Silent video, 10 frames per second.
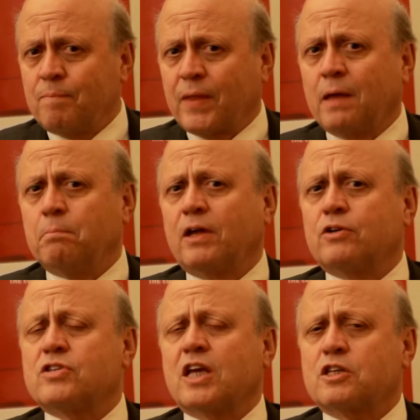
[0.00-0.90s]
and
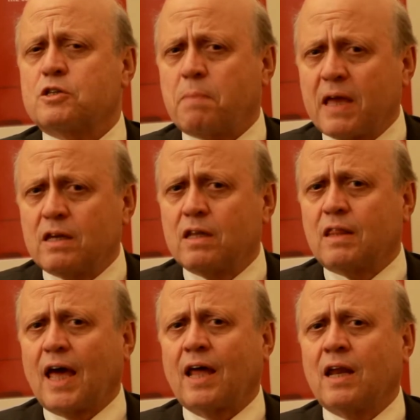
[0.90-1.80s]
Mentor's expanded
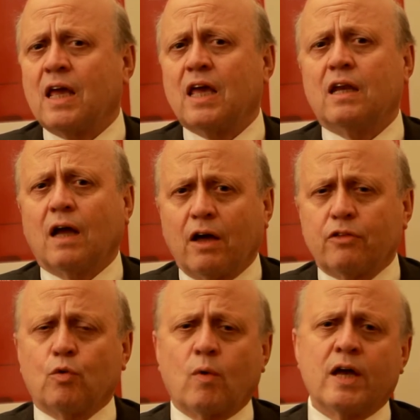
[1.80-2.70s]
that in
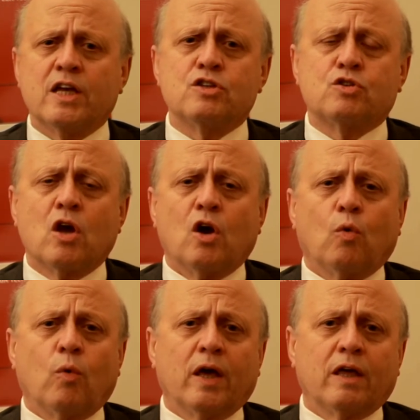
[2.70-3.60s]
other ways
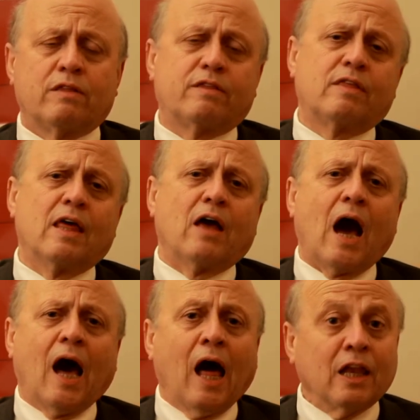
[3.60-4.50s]
with
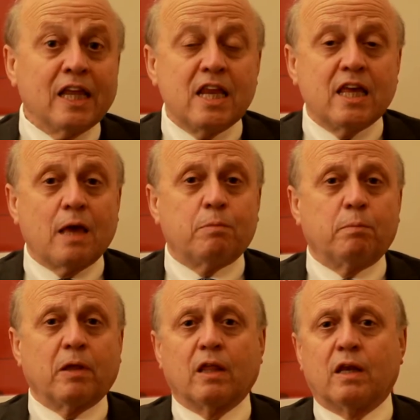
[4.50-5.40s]
a leading
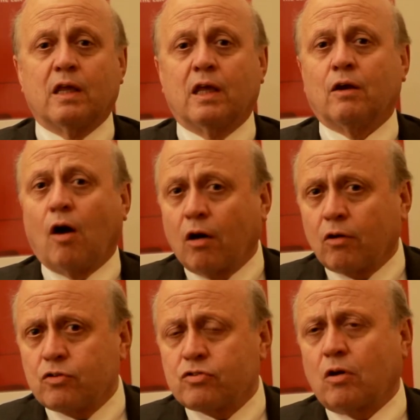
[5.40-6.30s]
capability in
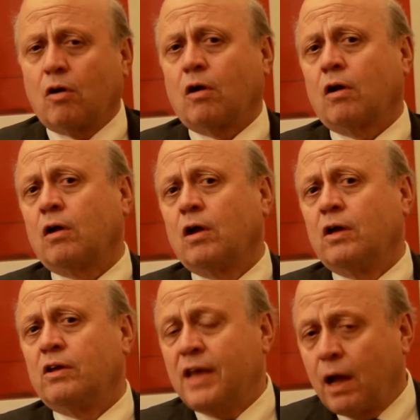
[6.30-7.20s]
AutoSAR,
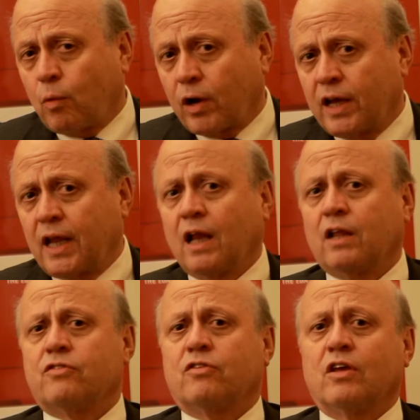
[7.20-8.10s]
network
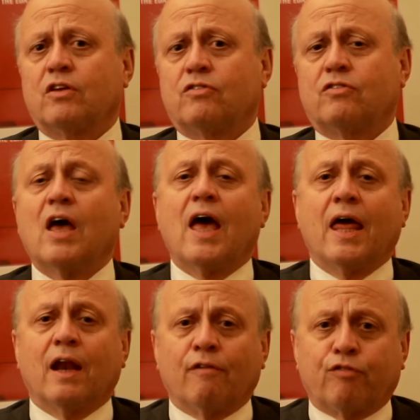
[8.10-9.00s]
analysis,
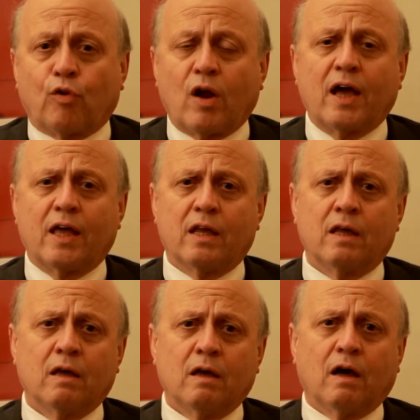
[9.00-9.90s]
and a variety
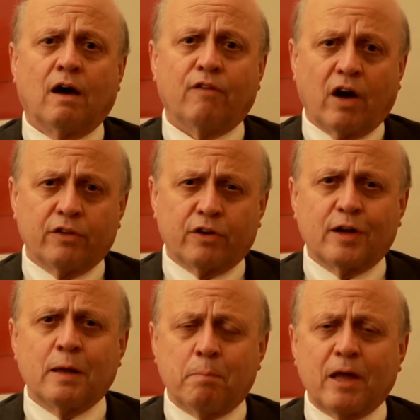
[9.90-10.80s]
of other
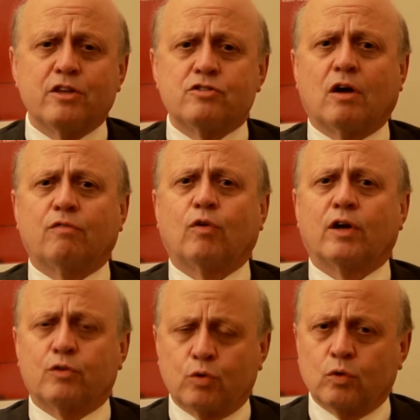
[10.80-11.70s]
embedded software
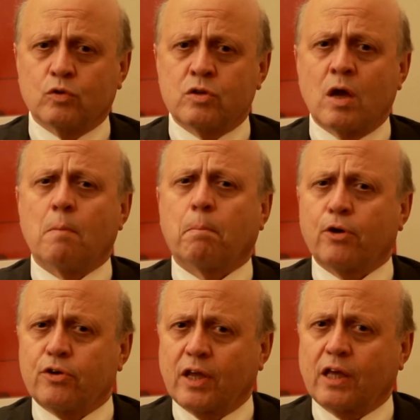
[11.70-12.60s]
tools,
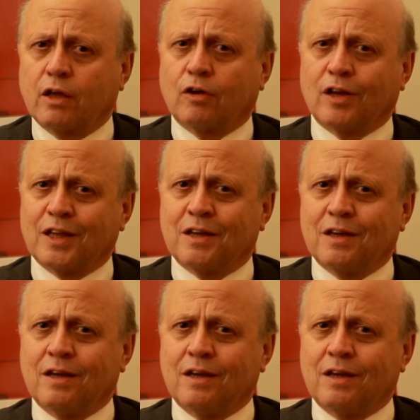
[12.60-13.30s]
particularly